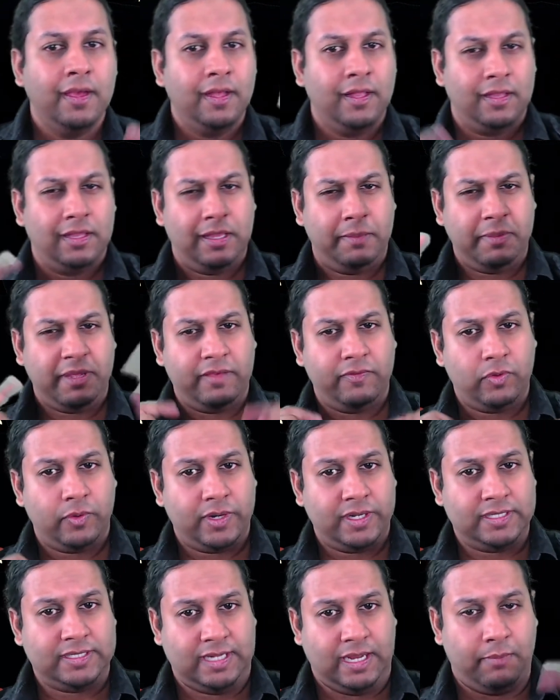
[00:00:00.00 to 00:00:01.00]
Let me give you an
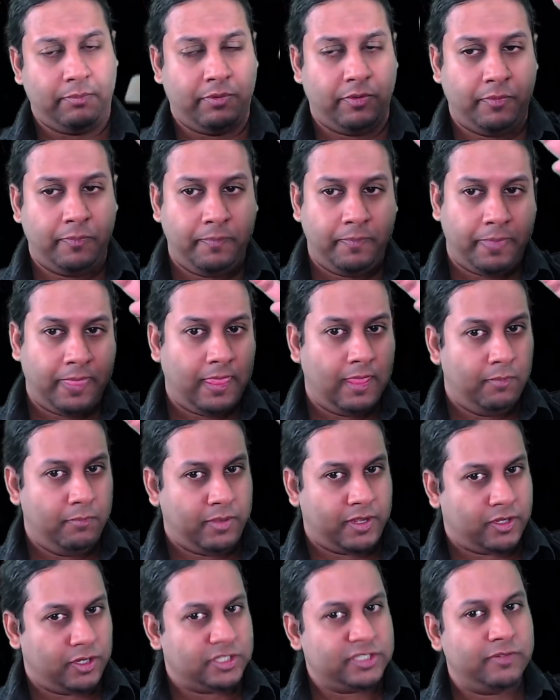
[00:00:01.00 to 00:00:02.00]
example.
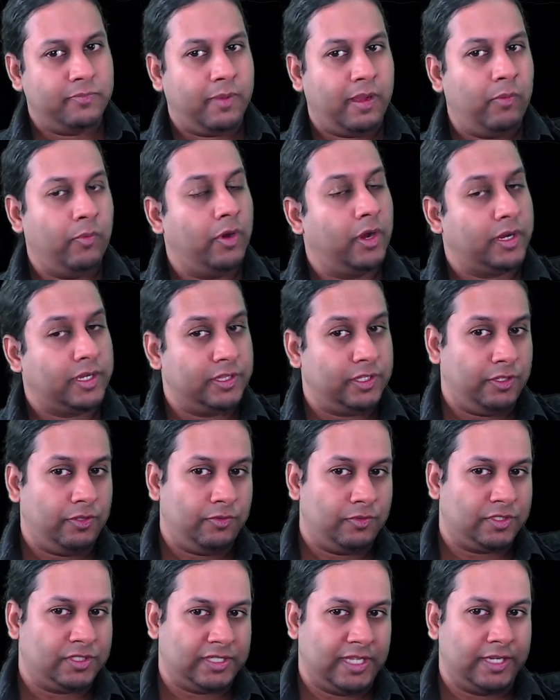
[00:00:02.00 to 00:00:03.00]
Because of my work at the
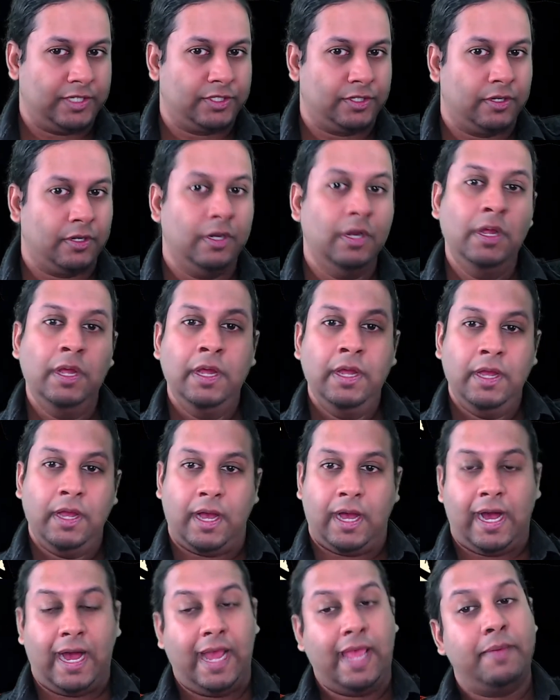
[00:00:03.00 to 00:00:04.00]
youth center,
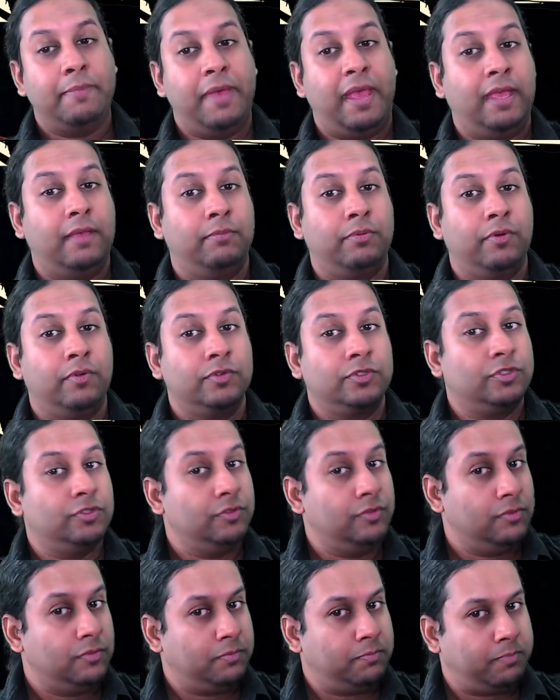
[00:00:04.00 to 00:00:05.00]
I am able
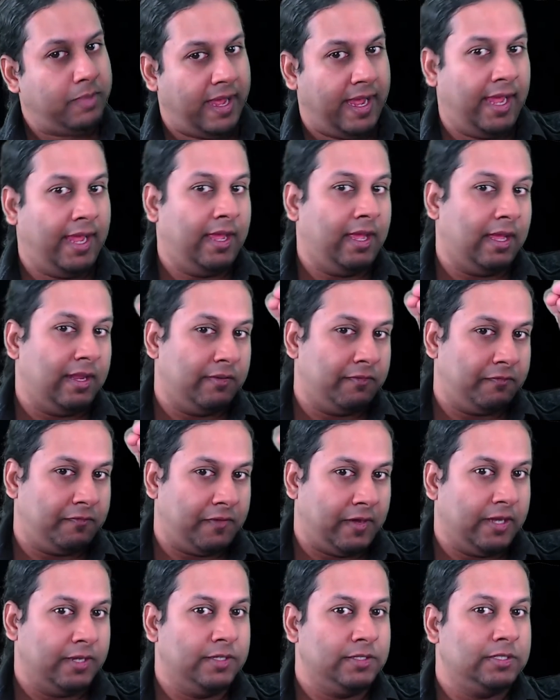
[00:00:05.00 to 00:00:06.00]
to pay and
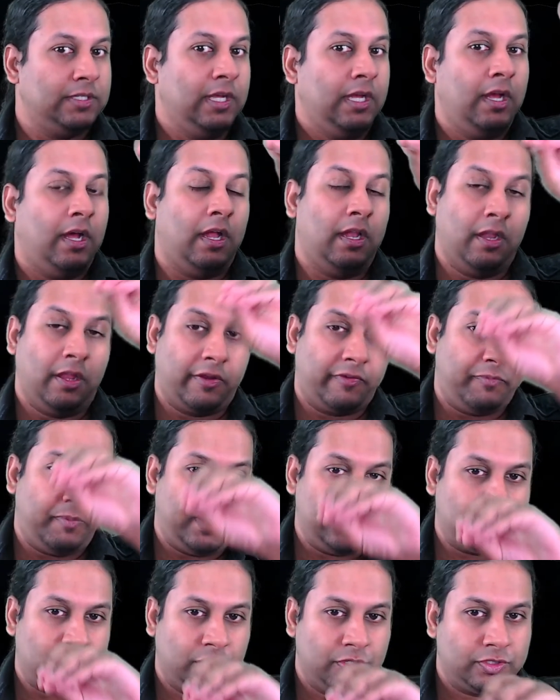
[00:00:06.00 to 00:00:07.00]
fund a lot of my
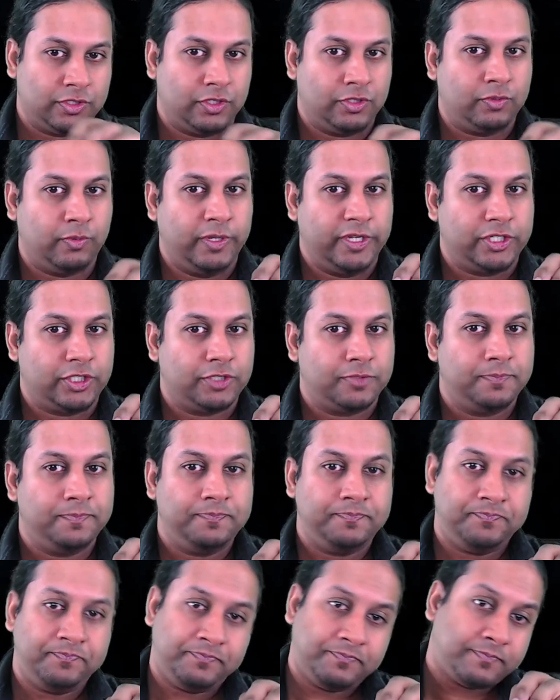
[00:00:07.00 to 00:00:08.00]
shows on Twitch.
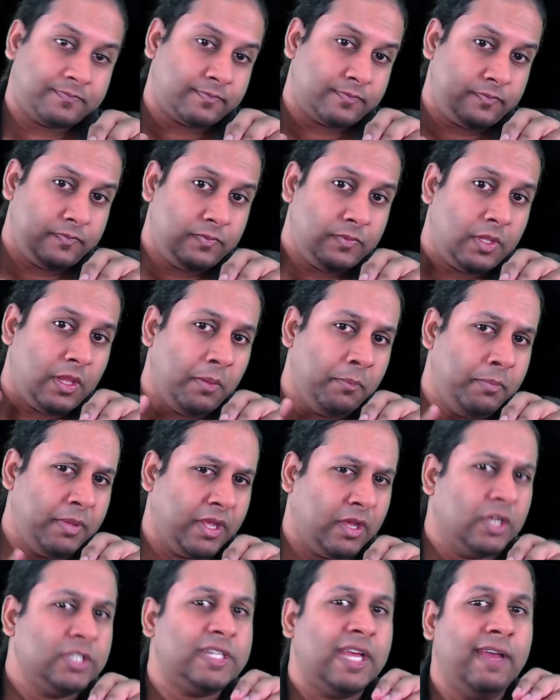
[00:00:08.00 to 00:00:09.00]

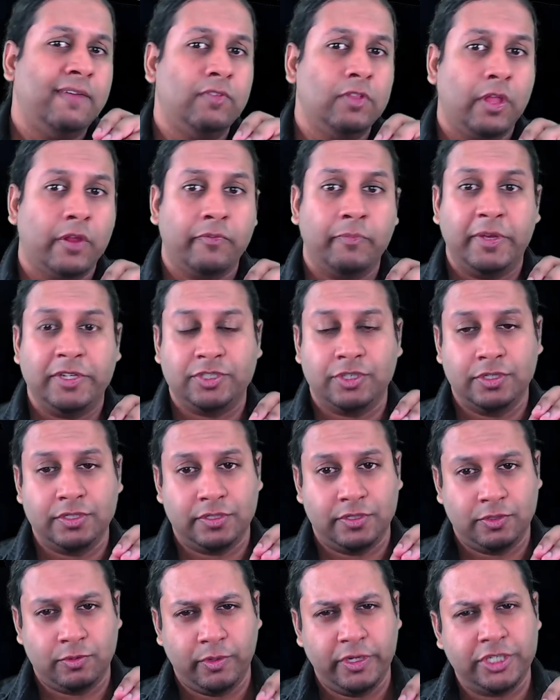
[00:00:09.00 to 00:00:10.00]
Because I have a lot of my shows
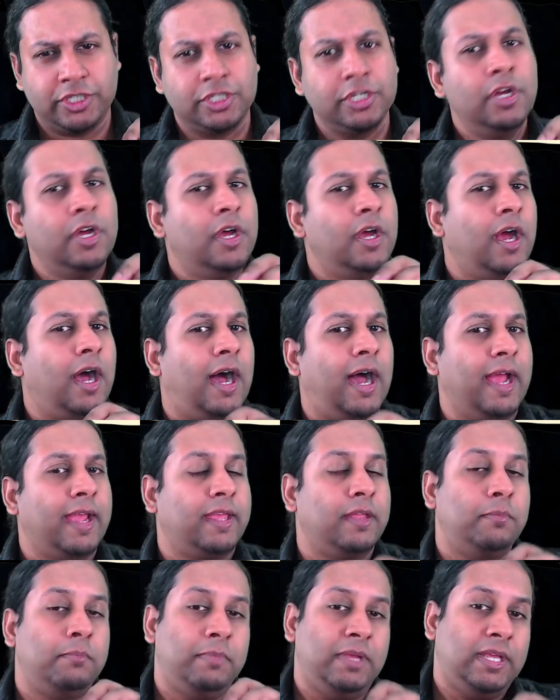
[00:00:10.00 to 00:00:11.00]
on Twitch, I
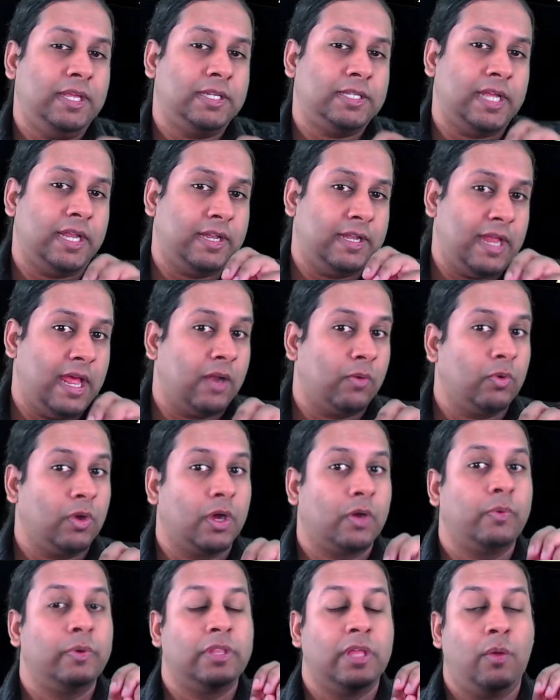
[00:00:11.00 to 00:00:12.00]
can meet and
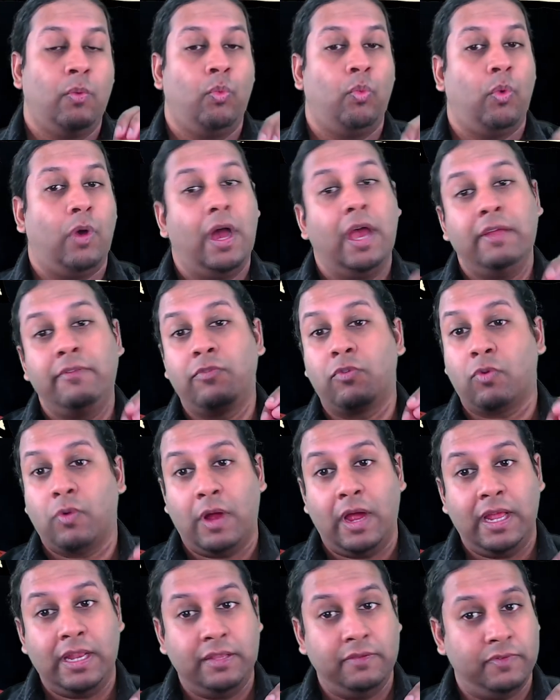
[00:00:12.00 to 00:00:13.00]
network with a wide
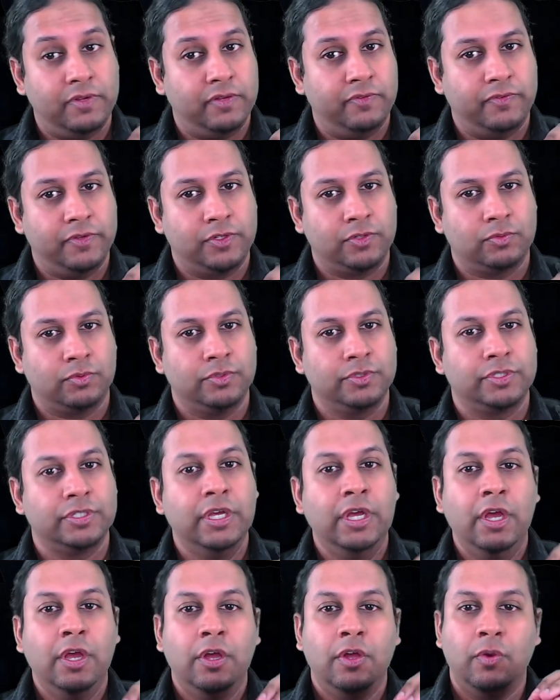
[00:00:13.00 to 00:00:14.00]
variety of individuals
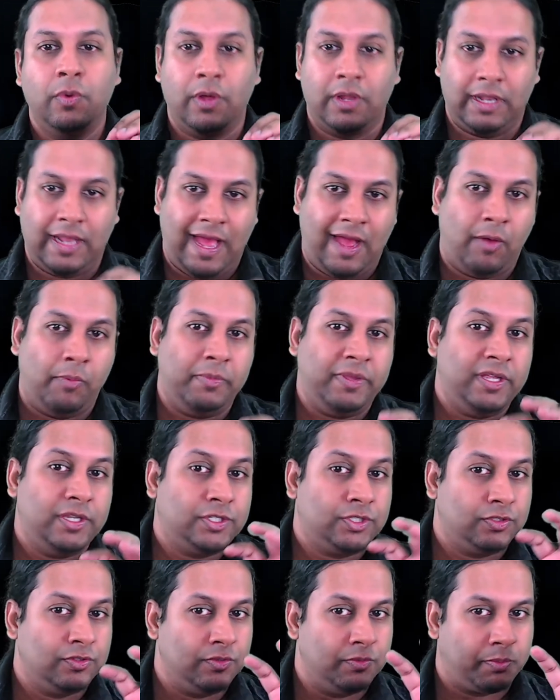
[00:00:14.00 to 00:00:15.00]
who allow me
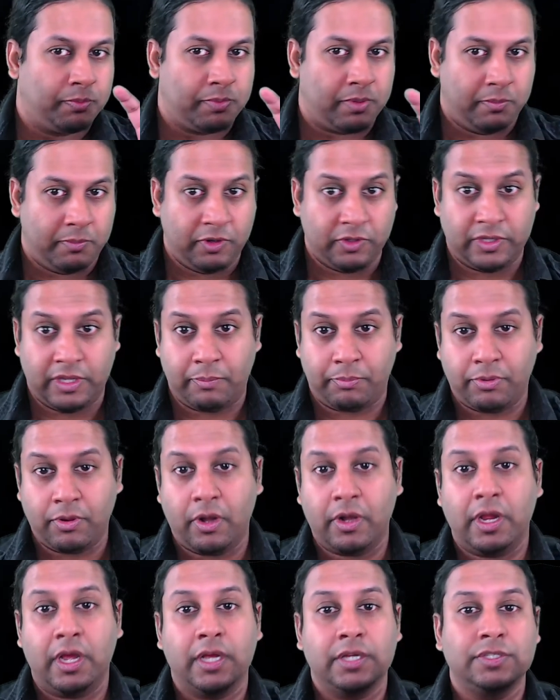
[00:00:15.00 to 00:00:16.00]
to promote their
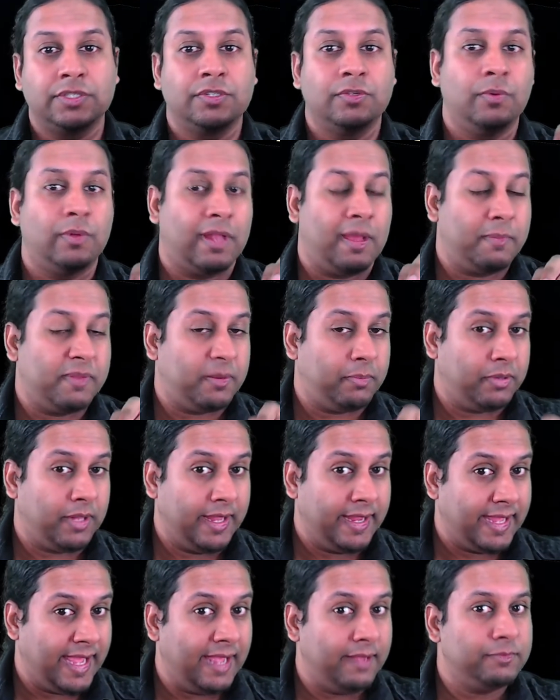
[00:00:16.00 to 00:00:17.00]
products, who allow me to play
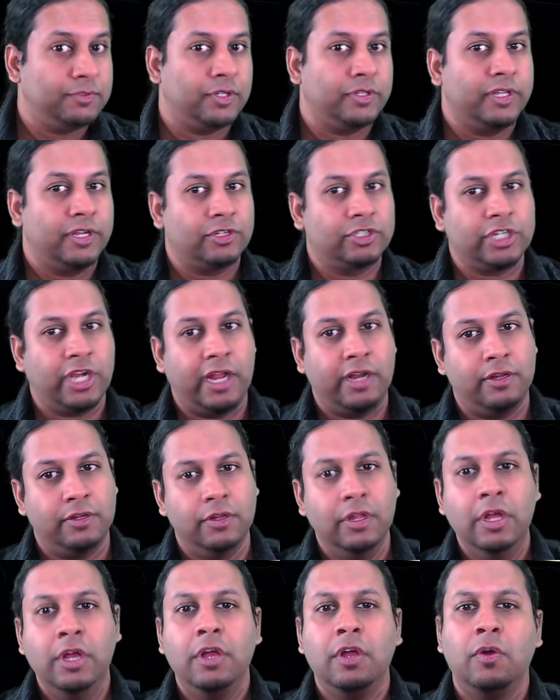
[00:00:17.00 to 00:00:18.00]
games on their channel,
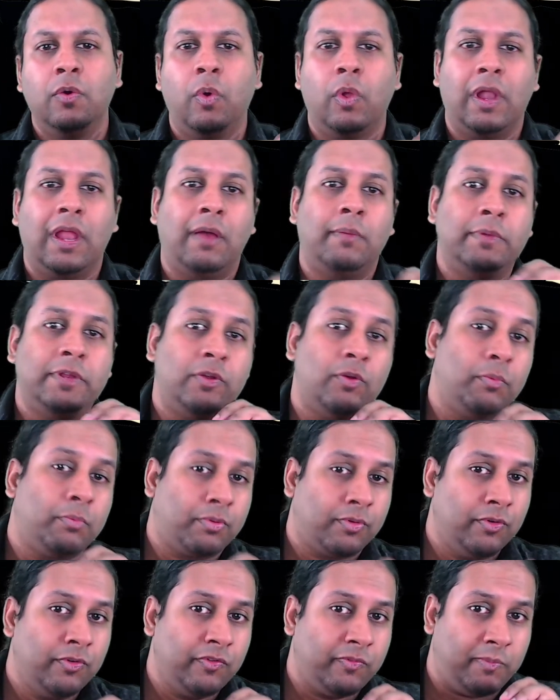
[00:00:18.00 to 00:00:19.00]
who allow me to
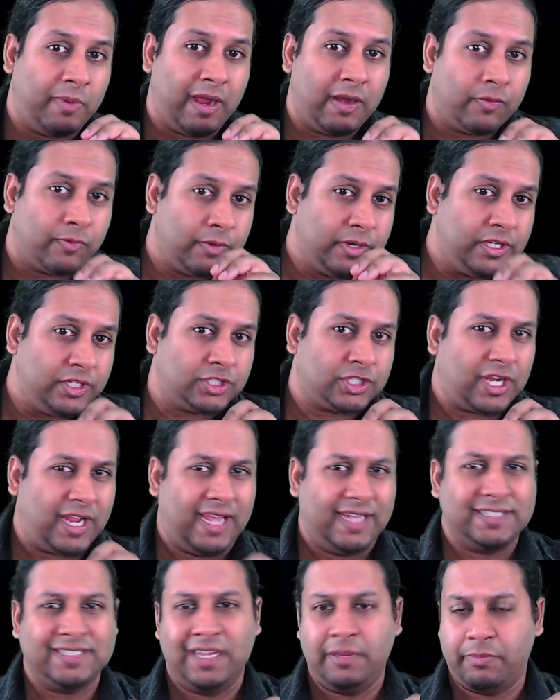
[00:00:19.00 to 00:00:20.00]
improve my reach
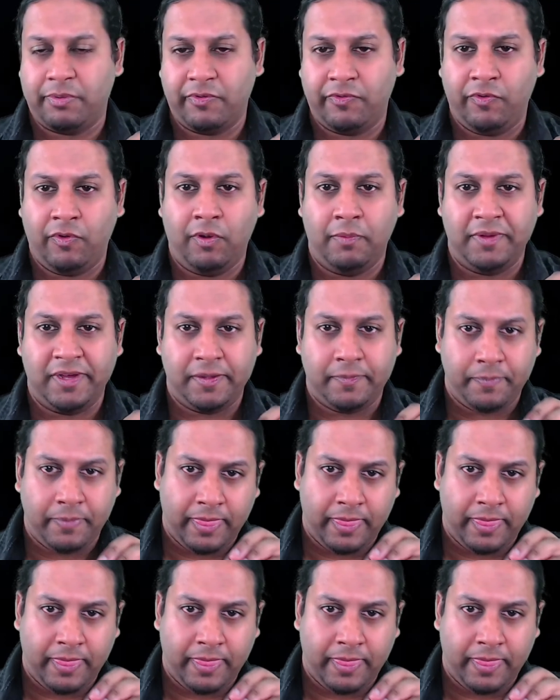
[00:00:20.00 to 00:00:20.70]
as a performer.